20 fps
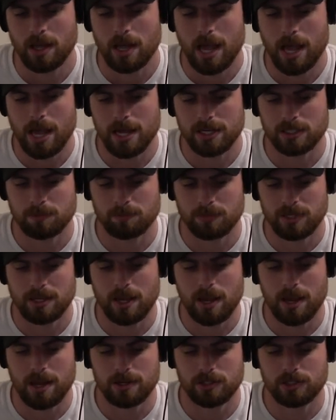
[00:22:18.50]

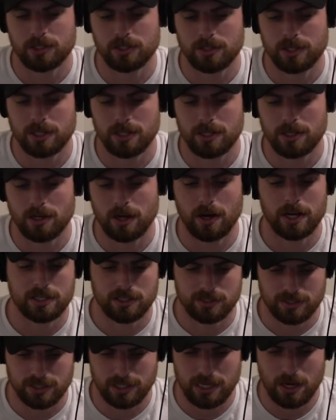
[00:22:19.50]
SPHD, I
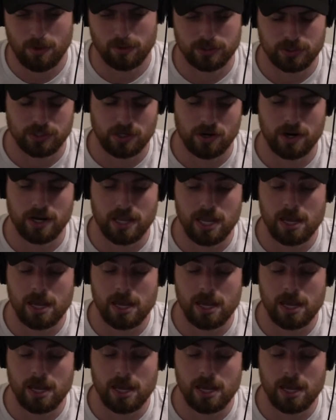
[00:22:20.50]
just said that one, sorry.